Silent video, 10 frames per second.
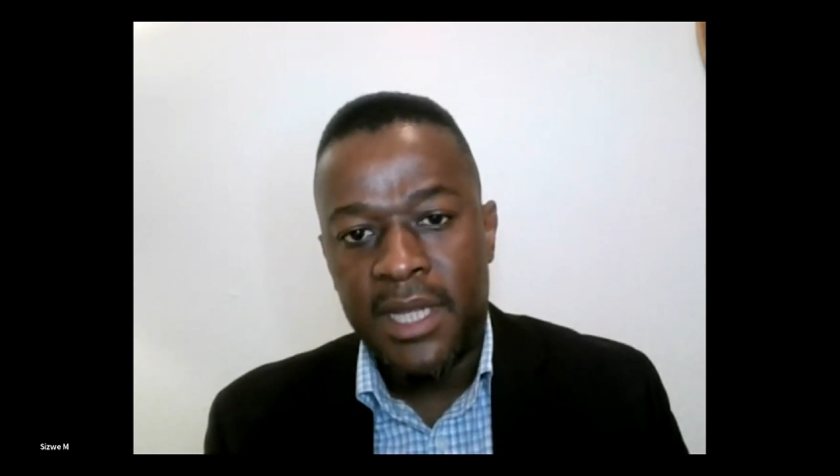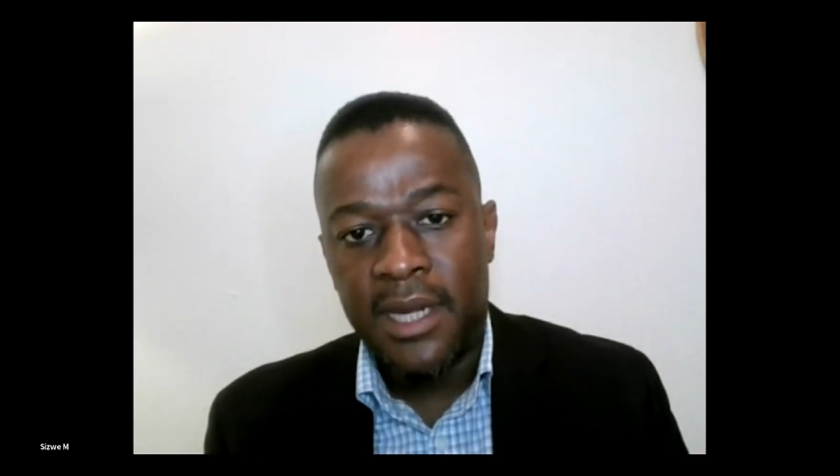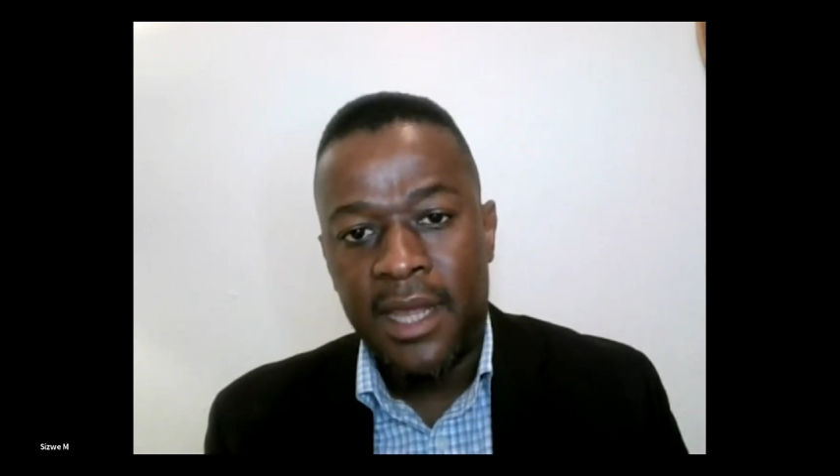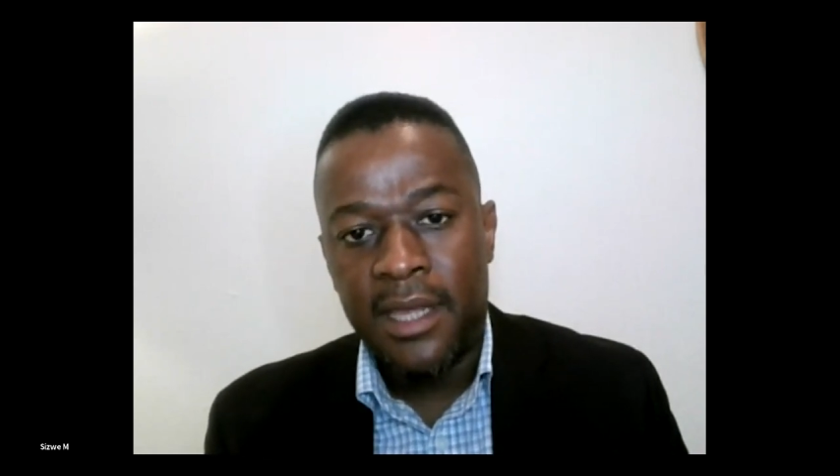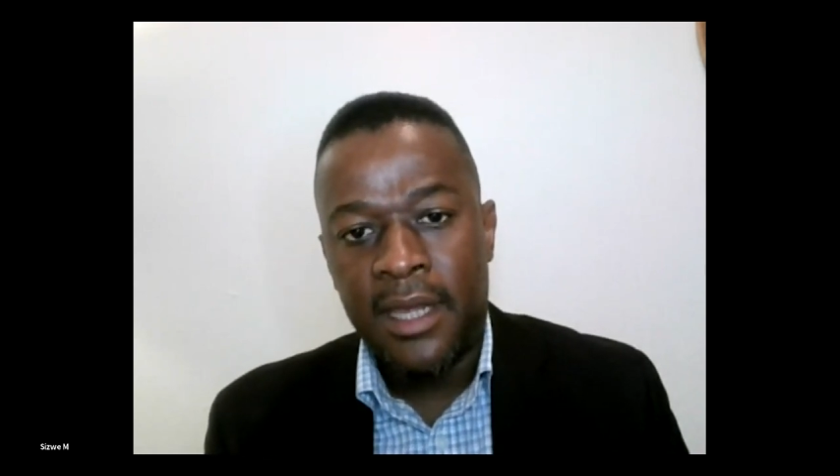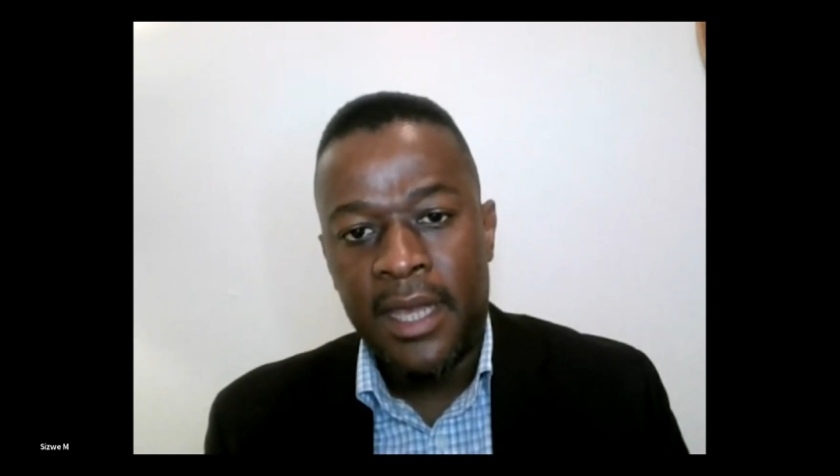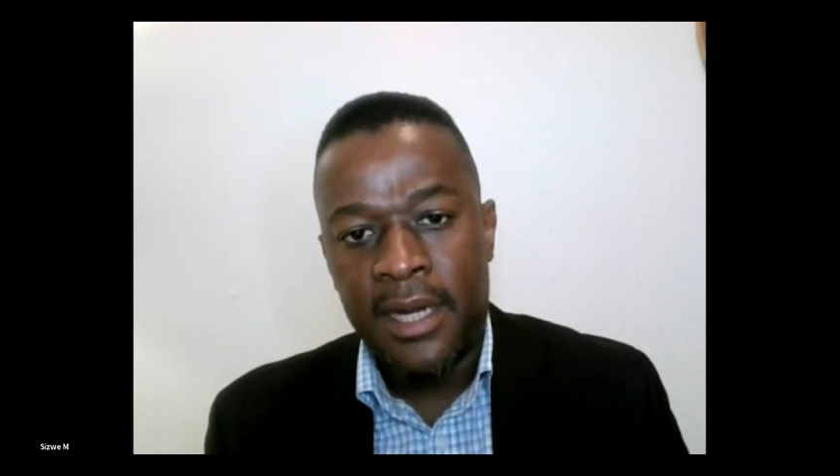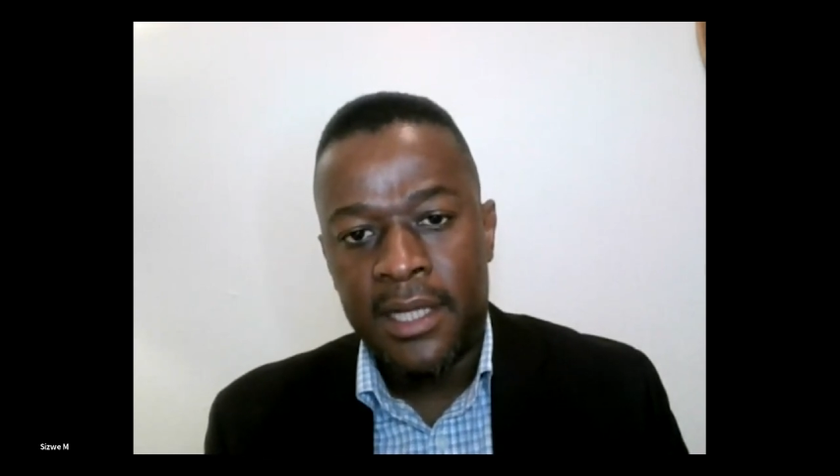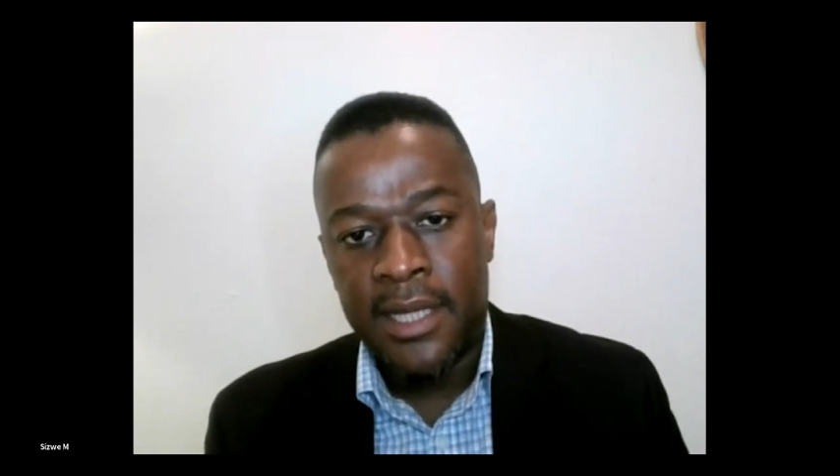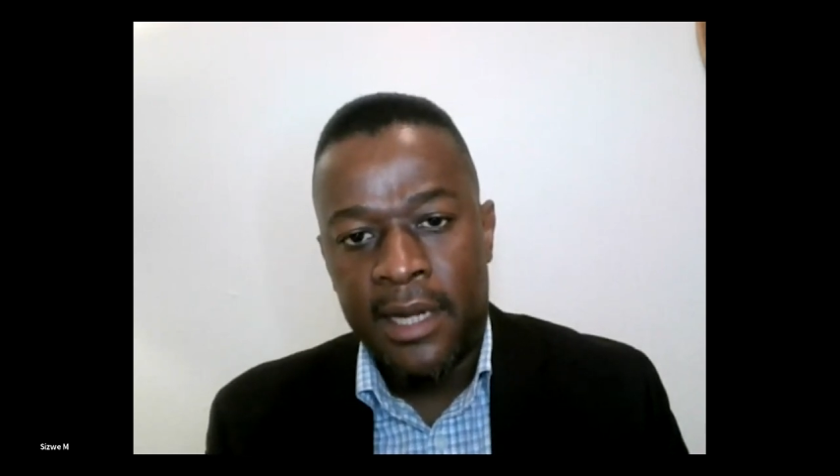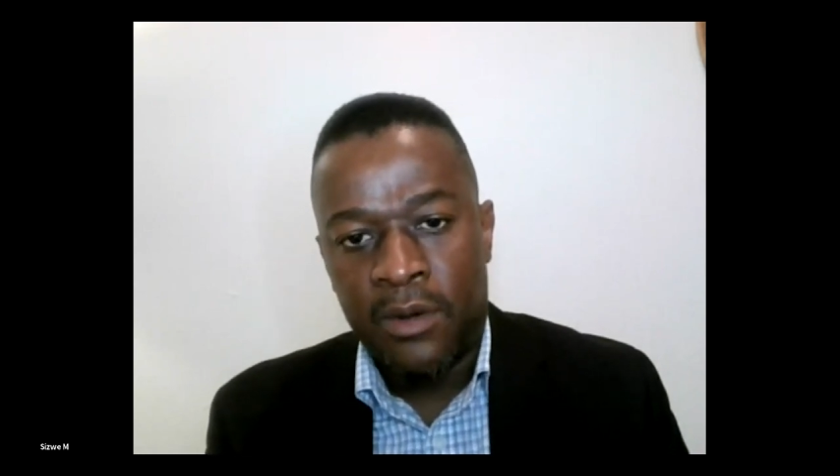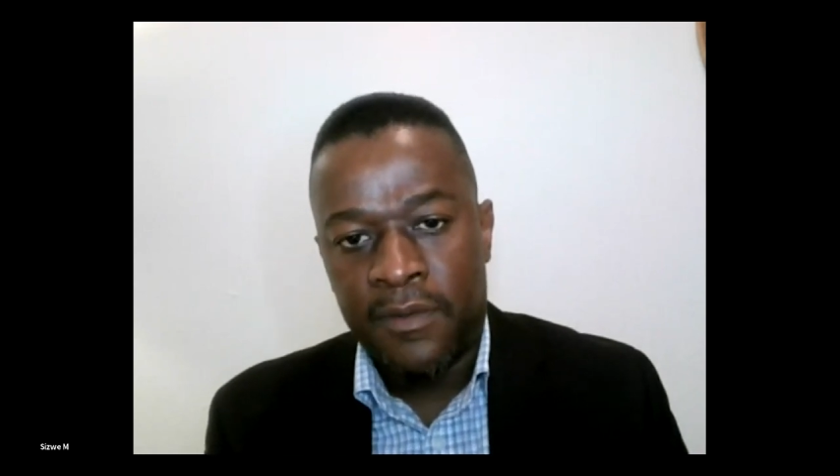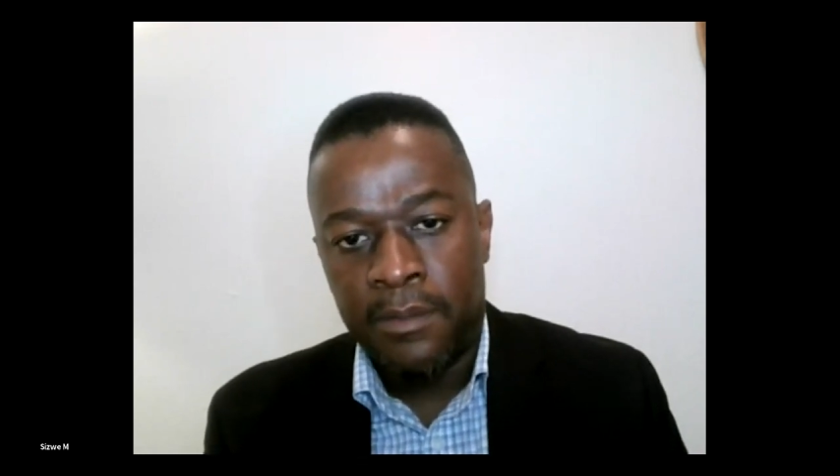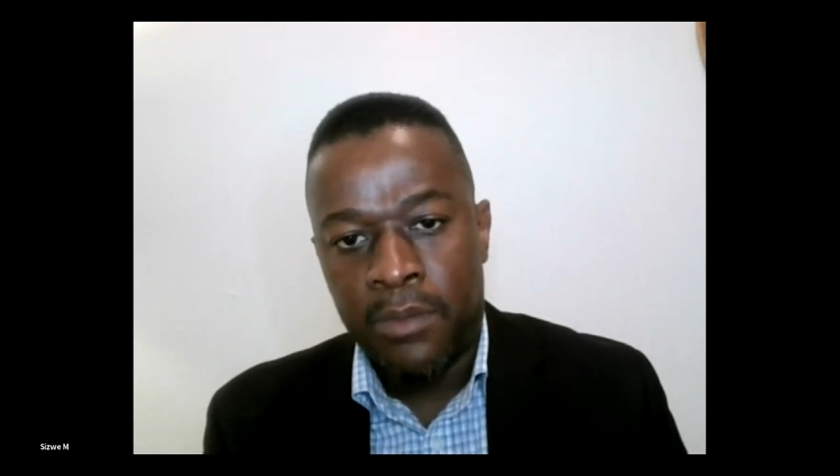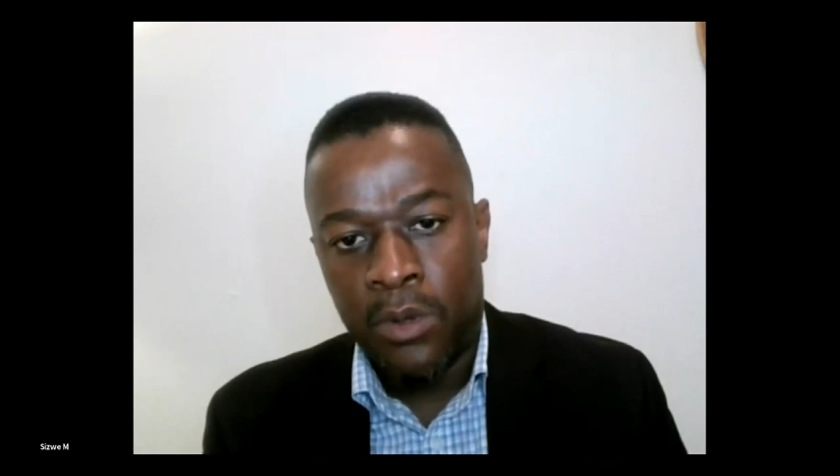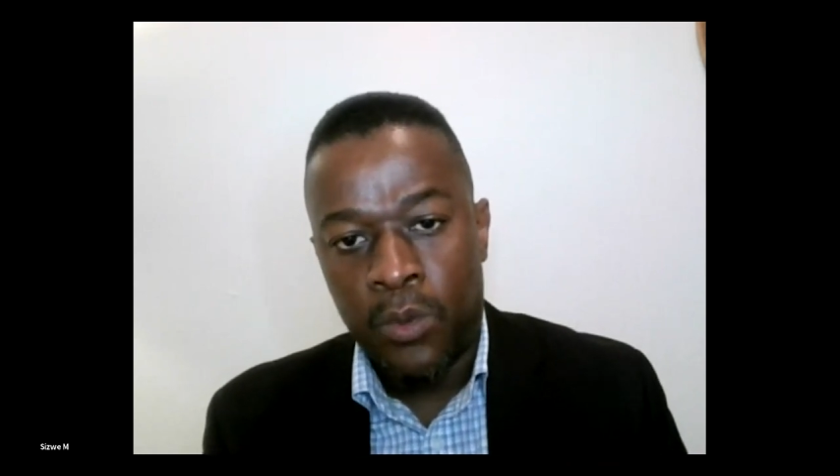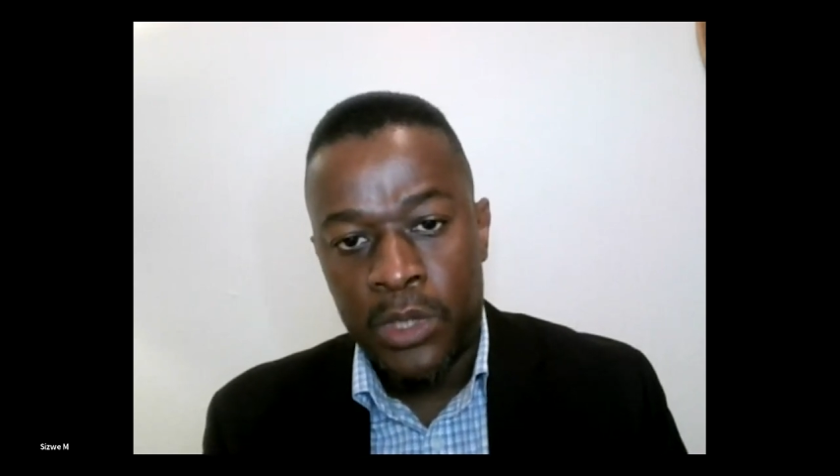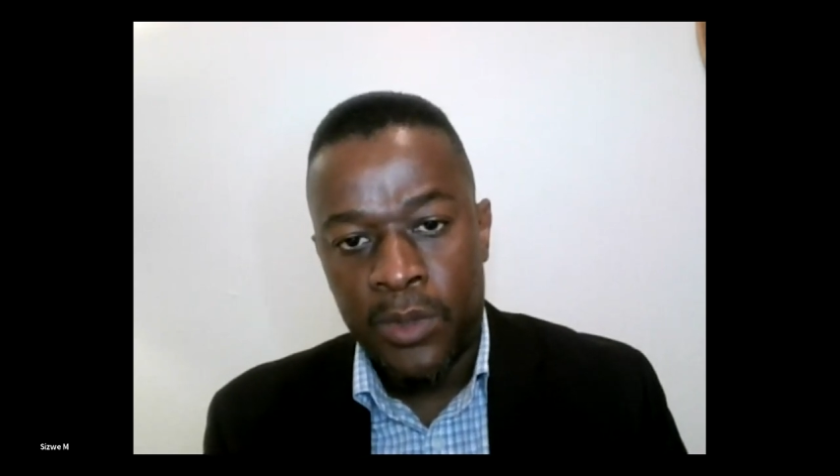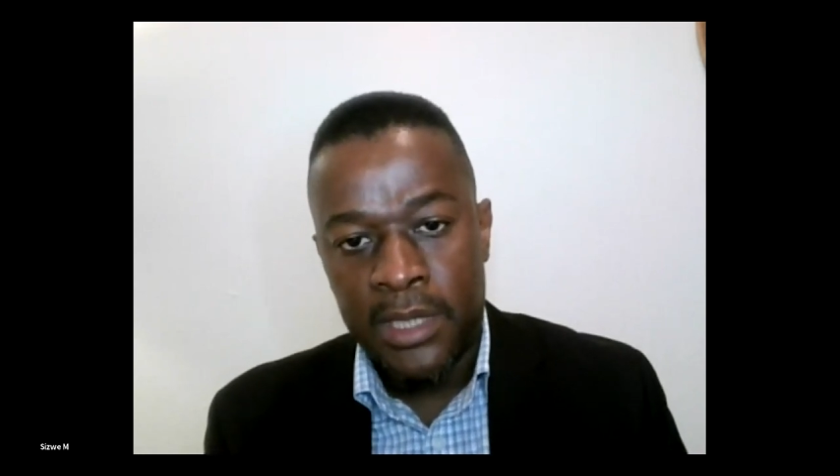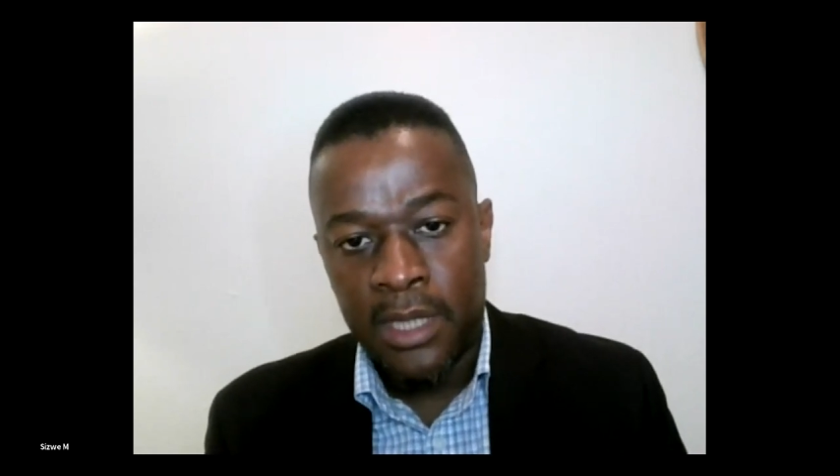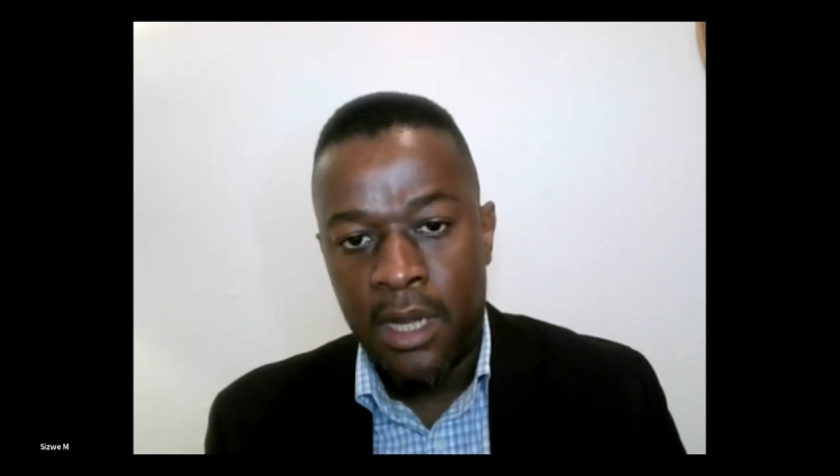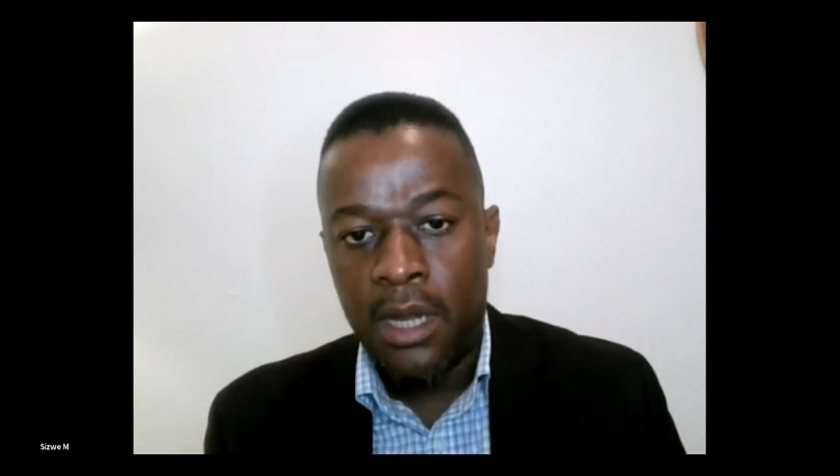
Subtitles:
and he had a title of the book, which was